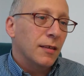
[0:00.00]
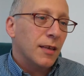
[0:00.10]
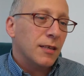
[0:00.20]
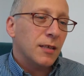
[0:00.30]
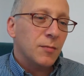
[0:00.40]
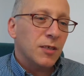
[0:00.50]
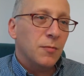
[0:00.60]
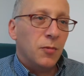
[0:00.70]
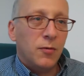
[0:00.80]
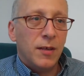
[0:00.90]
there's some
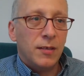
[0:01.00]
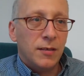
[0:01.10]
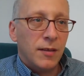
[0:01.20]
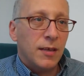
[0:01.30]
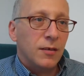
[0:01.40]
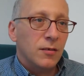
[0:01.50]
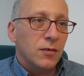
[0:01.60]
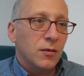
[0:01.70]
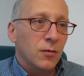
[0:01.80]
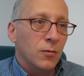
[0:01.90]
simple things that they can
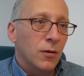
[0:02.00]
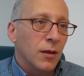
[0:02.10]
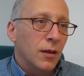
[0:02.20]
do